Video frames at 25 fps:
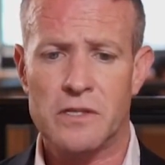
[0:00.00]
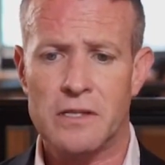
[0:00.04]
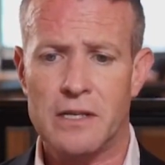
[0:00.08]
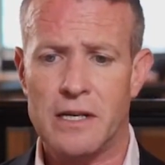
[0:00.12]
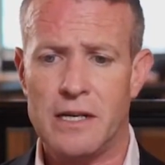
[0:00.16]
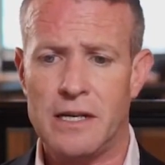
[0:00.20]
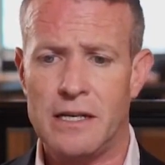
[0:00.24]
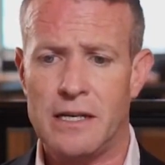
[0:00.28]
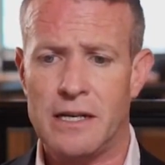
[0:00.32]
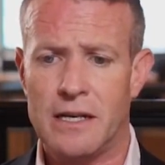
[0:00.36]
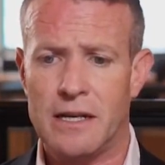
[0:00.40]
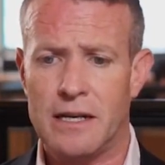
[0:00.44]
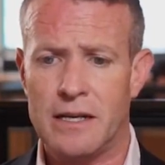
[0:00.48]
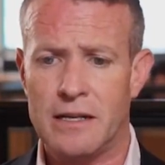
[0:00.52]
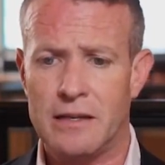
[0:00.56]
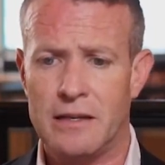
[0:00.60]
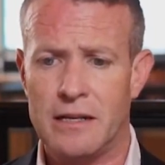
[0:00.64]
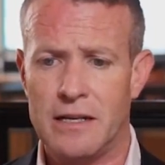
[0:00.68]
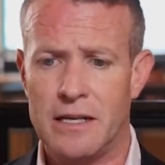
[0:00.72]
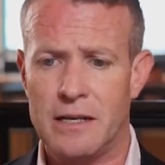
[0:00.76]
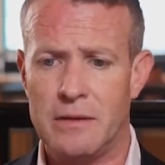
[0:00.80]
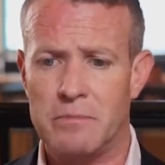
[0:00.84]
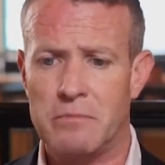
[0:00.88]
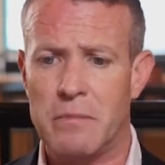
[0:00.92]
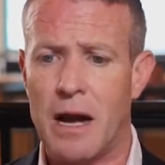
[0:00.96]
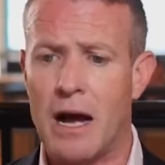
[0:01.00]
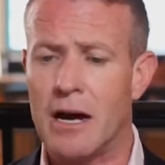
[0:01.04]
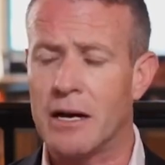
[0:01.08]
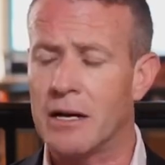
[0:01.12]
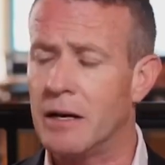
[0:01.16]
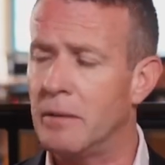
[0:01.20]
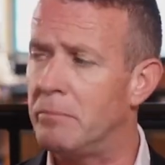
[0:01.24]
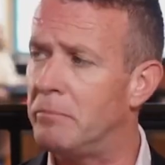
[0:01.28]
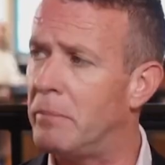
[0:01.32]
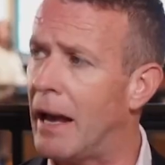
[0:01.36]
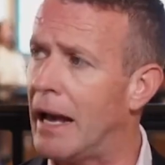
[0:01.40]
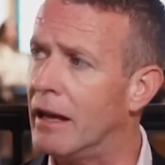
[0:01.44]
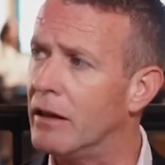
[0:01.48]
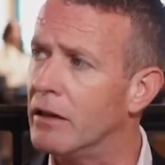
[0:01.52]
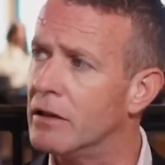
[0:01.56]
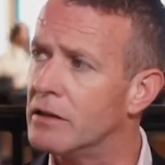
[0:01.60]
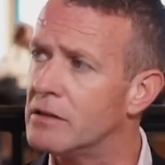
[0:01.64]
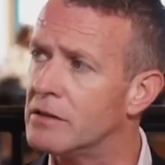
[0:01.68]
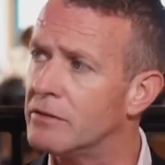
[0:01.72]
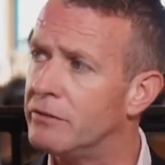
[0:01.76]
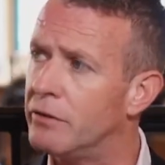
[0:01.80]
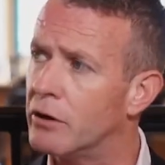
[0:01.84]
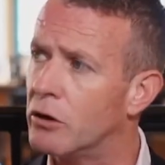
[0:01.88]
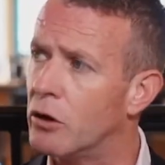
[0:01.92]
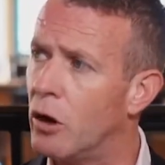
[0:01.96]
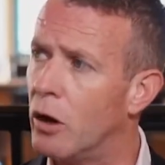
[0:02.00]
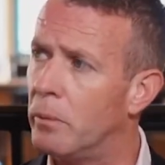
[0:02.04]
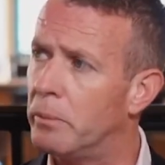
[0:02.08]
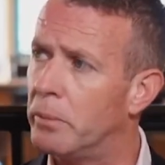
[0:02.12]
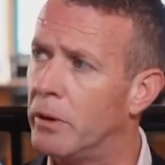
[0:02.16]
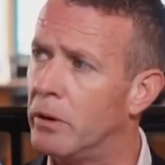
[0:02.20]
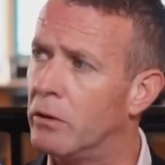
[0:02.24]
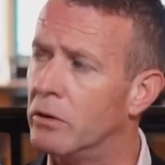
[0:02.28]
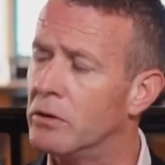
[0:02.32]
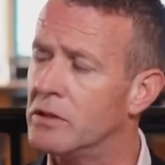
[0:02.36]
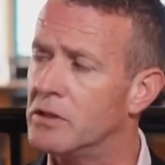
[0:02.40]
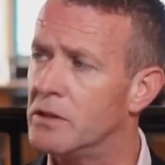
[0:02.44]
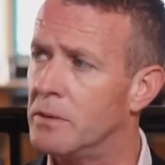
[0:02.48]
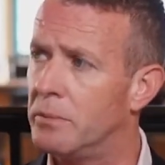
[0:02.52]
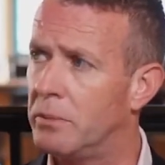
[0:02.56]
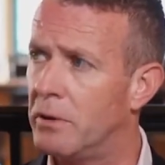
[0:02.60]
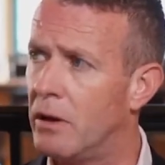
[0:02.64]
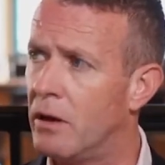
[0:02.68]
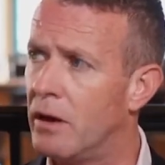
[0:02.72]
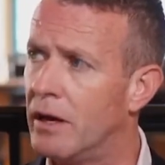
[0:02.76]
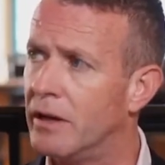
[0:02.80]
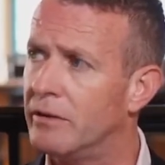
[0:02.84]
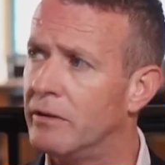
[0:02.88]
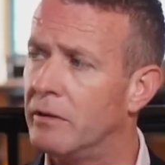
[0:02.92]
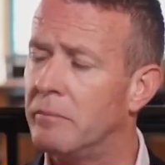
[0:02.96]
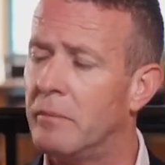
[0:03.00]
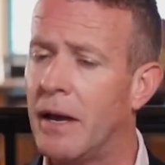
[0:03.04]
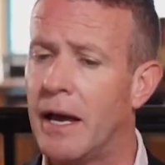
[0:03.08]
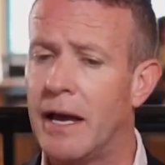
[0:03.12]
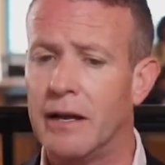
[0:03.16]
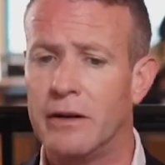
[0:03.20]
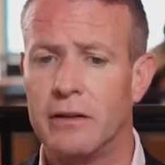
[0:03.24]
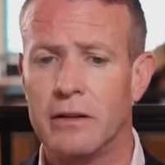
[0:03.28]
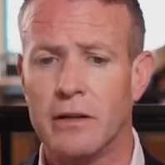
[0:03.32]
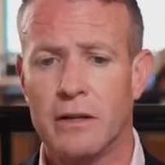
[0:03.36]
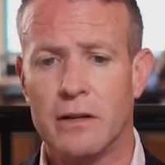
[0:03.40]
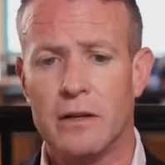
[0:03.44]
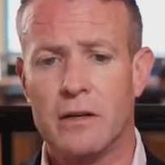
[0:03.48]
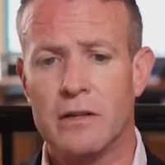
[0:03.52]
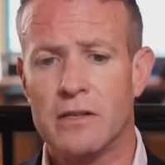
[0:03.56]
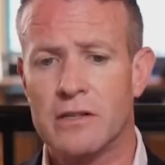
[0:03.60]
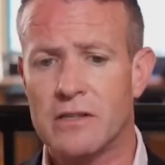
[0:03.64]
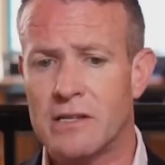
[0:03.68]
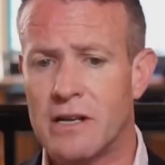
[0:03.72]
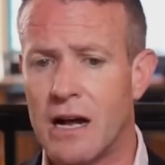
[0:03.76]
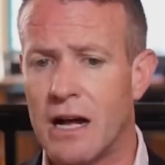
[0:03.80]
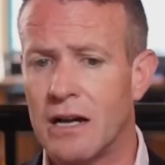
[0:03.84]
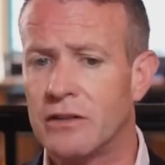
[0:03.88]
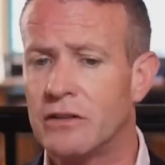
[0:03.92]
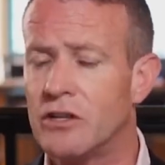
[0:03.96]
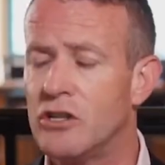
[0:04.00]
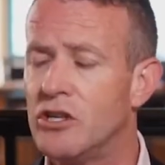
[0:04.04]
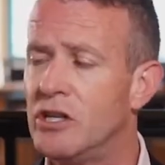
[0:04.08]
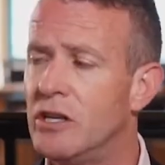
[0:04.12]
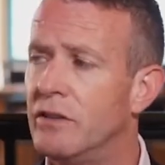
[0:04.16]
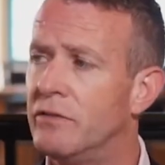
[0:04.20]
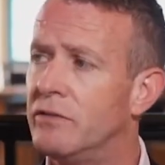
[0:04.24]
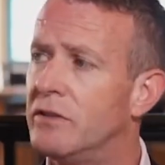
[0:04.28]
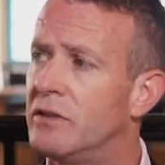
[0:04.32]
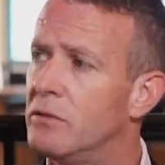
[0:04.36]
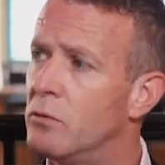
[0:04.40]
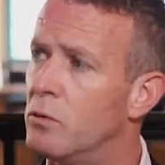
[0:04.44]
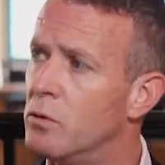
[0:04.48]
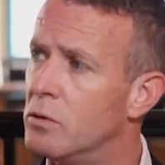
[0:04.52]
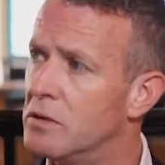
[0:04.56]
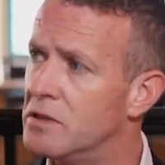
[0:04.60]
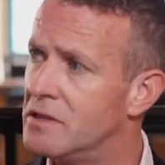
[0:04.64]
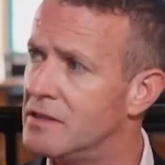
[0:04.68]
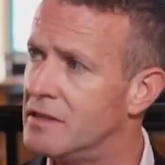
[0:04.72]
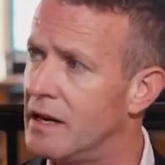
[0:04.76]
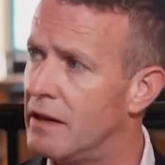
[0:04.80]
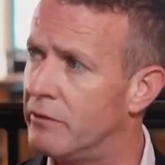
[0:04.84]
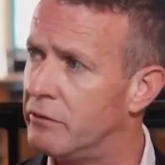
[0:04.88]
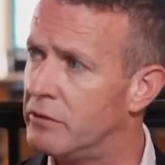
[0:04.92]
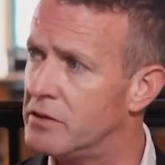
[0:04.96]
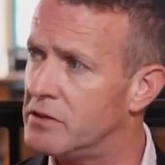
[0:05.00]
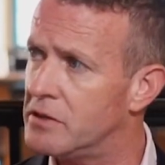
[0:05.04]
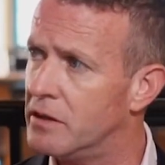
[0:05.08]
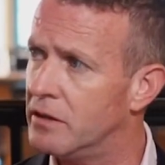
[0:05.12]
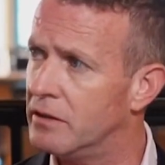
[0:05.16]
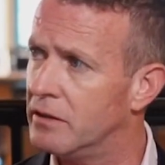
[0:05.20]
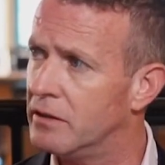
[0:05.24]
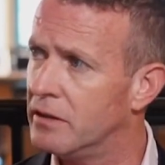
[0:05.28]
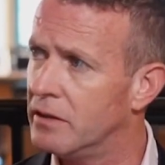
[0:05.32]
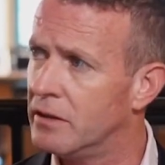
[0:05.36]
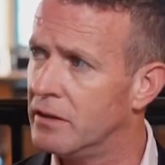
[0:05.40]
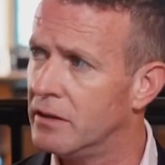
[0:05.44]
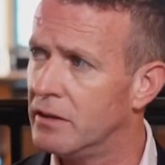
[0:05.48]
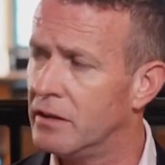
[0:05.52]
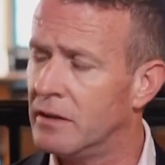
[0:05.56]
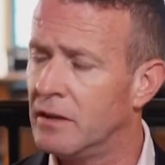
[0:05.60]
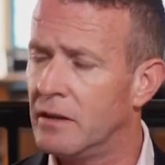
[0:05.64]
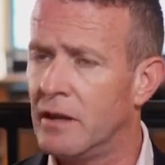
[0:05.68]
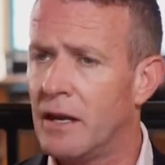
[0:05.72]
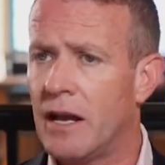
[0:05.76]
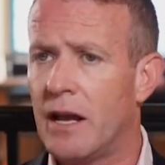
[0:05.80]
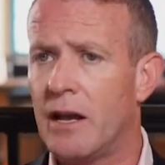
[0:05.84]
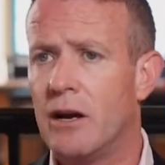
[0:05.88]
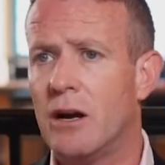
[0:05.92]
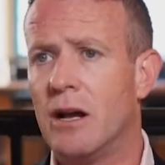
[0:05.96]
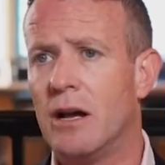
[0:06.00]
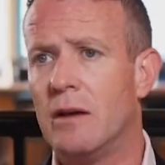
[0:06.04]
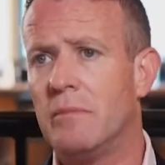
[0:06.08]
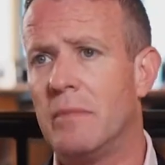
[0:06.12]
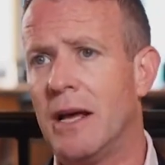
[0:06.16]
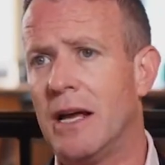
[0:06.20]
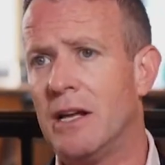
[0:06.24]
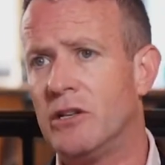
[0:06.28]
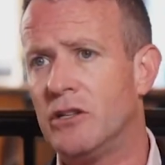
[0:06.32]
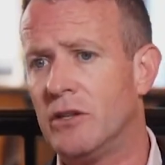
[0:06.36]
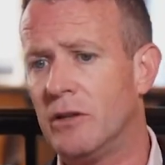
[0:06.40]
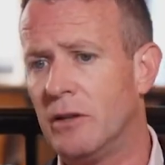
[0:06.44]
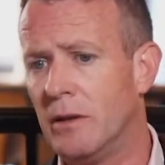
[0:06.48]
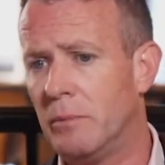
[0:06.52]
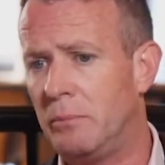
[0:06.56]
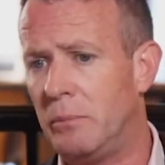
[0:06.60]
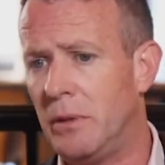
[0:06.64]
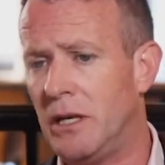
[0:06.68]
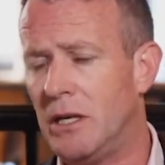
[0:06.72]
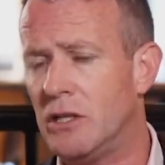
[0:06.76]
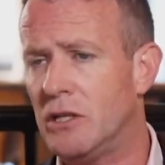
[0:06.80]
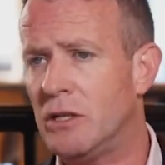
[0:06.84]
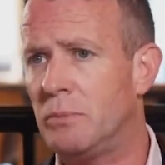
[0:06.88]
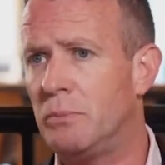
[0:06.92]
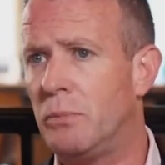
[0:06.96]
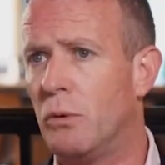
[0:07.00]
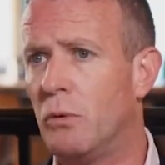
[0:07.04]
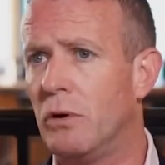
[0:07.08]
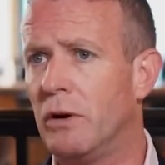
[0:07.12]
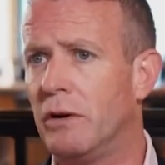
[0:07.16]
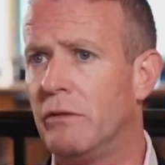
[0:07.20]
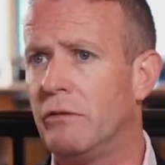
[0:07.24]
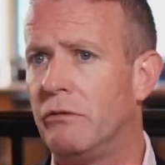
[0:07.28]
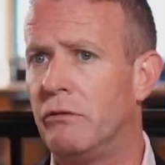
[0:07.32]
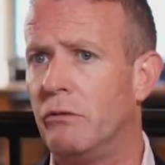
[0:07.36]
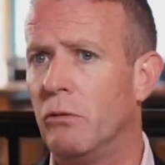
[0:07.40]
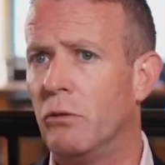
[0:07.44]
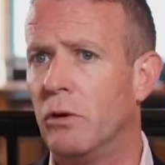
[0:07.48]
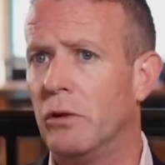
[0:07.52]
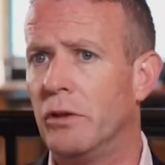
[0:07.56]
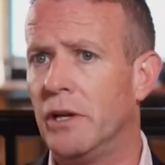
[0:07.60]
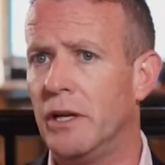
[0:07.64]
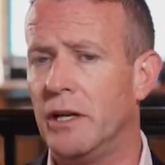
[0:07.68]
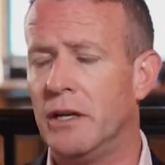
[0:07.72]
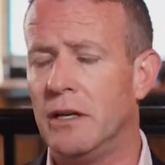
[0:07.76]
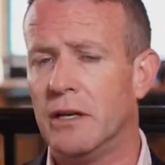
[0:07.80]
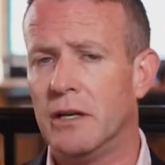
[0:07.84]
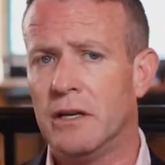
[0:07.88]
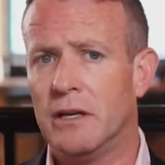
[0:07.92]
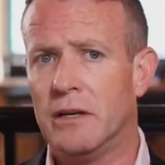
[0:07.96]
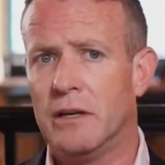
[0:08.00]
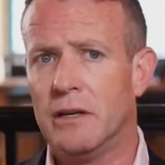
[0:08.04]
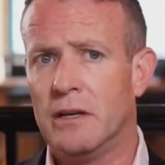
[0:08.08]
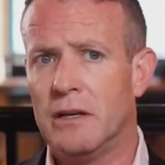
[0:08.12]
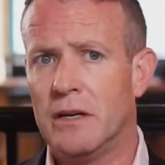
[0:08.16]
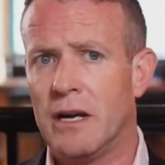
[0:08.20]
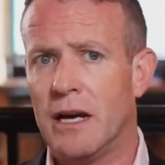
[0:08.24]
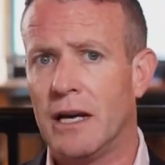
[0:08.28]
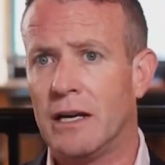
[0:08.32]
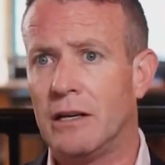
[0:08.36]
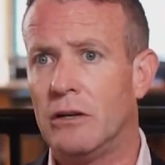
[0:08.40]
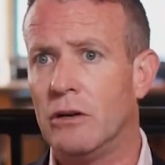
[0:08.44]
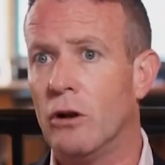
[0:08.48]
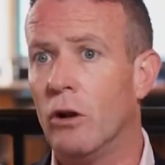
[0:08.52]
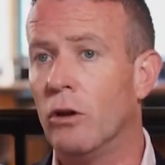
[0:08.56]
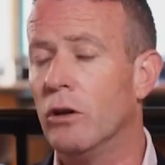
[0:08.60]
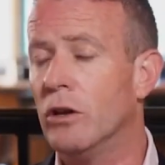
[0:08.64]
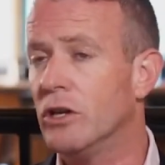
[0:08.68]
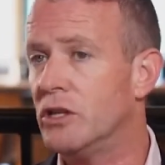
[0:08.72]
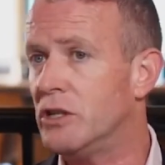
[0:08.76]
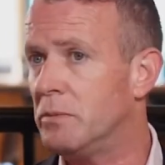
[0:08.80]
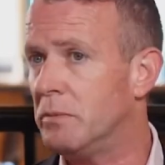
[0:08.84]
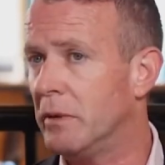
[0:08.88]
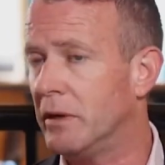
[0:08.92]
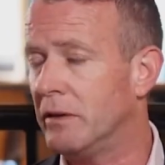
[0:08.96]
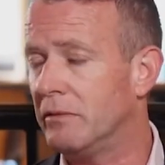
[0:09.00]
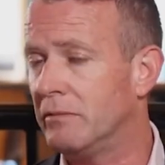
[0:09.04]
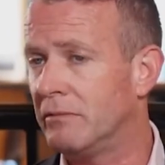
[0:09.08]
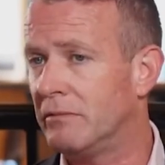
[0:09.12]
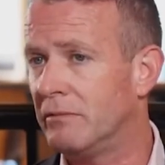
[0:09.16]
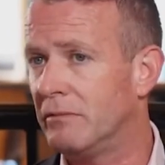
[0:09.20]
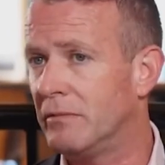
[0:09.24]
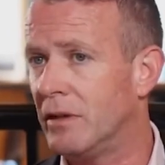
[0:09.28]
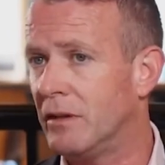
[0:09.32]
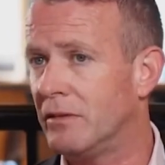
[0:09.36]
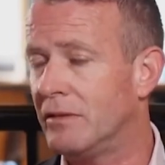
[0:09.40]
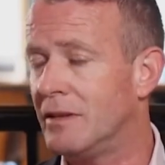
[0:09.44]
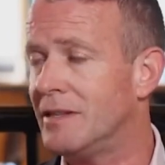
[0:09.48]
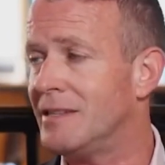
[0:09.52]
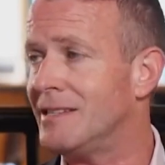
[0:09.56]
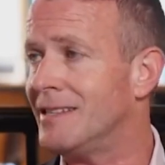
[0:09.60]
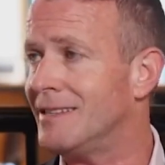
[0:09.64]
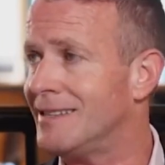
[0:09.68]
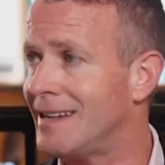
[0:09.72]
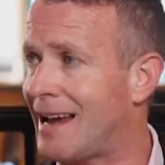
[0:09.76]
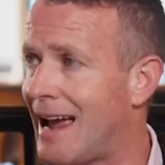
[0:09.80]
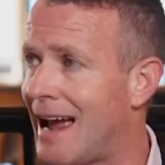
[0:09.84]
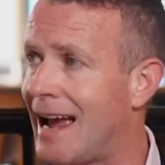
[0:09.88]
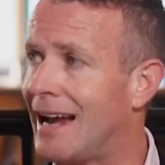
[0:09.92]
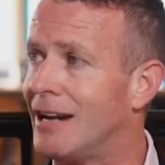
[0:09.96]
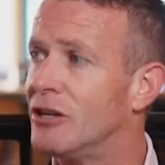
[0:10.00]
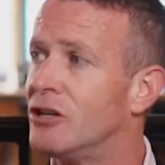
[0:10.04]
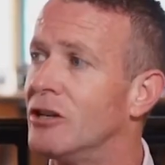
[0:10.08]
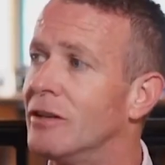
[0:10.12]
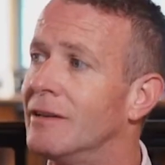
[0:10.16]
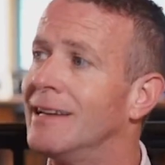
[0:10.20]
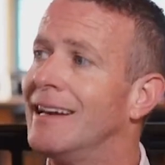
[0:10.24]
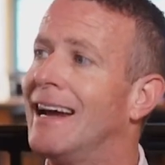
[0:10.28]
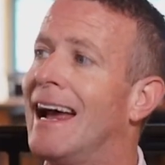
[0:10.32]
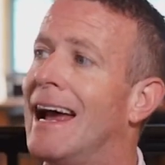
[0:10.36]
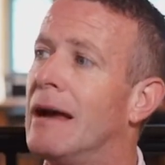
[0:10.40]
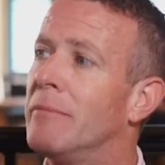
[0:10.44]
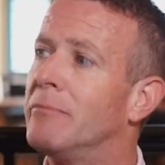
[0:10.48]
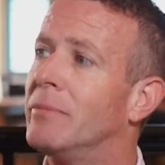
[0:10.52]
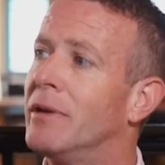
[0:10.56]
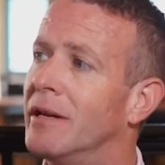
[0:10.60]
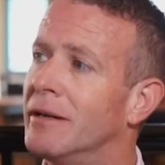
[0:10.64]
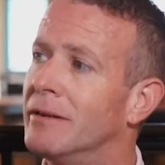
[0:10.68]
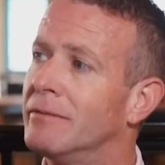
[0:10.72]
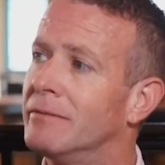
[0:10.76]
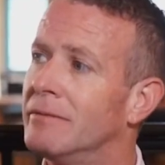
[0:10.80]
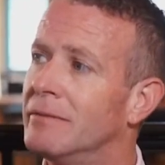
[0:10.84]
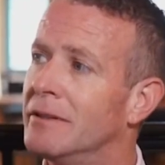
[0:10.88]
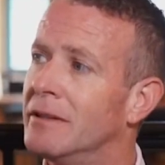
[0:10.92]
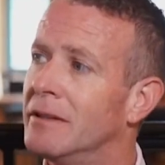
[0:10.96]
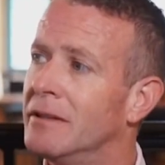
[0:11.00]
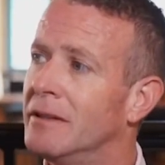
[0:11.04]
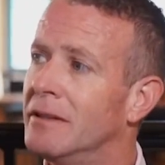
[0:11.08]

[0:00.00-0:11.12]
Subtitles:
see the market balance for copper on supply and demand start to shift towards deficit. And I imagine the pinch point for the acknowledgement that this is actually happening,